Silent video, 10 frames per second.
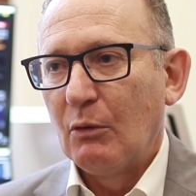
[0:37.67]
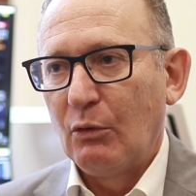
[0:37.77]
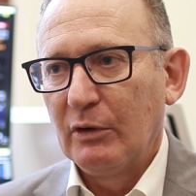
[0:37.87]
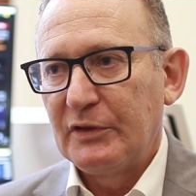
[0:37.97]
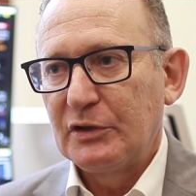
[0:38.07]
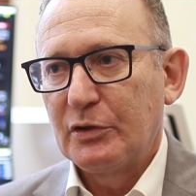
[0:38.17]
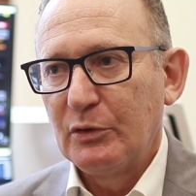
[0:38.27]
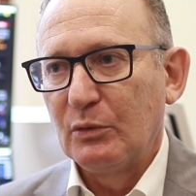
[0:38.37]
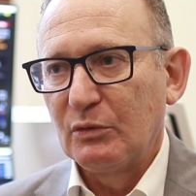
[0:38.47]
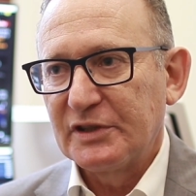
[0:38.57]
All of the
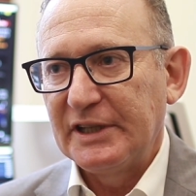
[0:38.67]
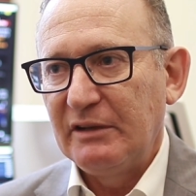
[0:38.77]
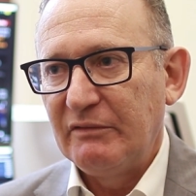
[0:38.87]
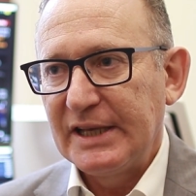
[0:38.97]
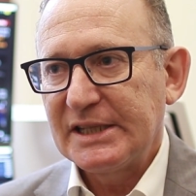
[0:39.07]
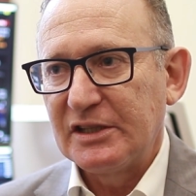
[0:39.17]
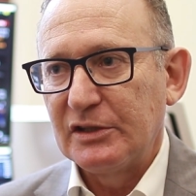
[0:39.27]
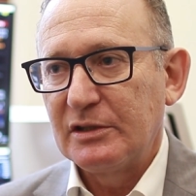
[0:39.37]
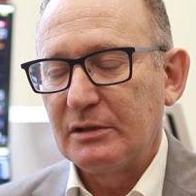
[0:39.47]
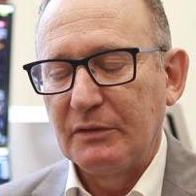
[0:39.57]
tools that
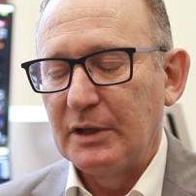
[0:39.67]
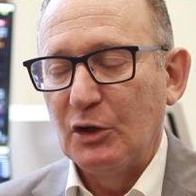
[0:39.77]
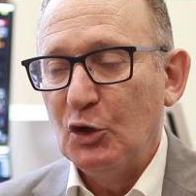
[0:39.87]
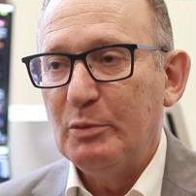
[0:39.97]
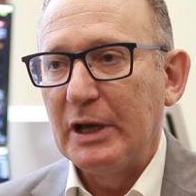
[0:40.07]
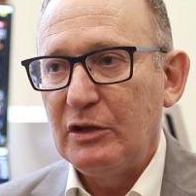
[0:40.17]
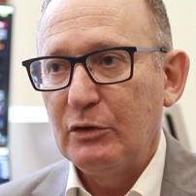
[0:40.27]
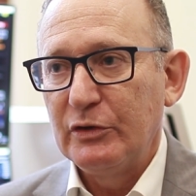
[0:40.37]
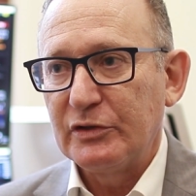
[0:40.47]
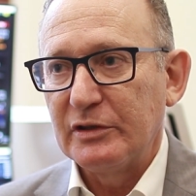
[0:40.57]
investors, that Uber
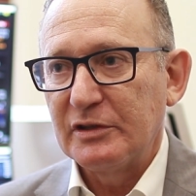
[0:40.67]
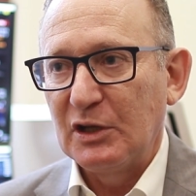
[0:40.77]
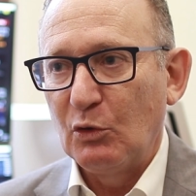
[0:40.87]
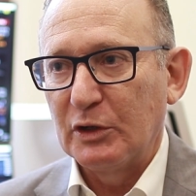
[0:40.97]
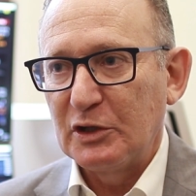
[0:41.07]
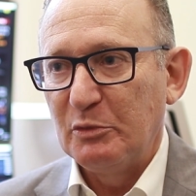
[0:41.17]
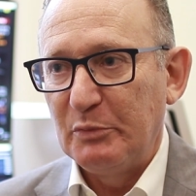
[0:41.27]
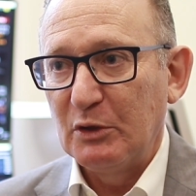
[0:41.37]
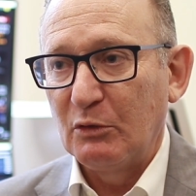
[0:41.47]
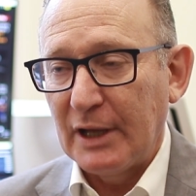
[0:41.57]
uses in order to
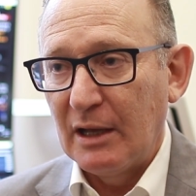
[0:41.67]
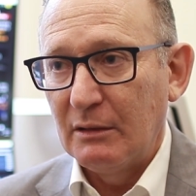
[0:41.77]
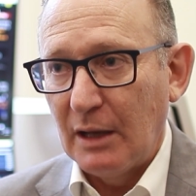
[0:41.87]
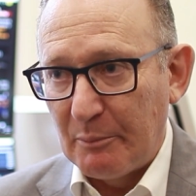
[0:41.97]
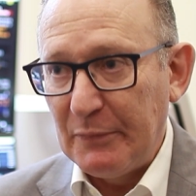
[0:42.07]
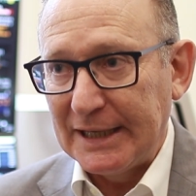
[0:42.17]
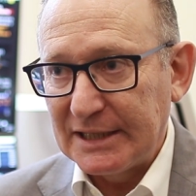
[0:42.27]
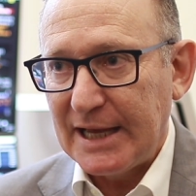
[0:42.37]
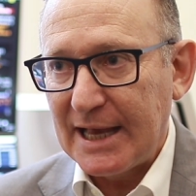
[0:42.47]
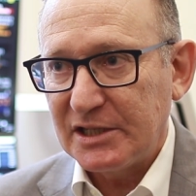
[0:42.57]
build a
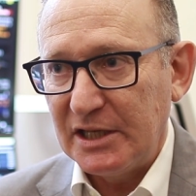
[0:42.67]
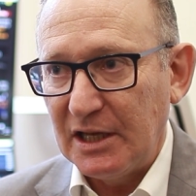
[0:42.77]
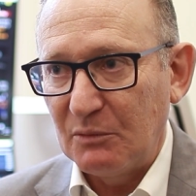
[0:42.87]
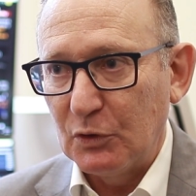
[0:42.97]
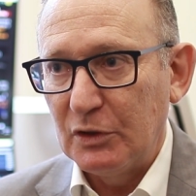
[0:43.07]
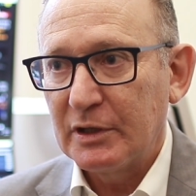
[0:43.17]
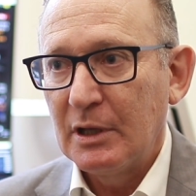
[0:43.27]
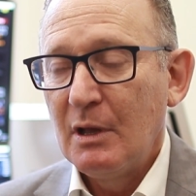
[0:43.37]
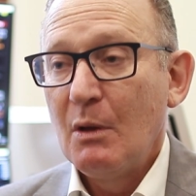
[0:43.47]
better taxi network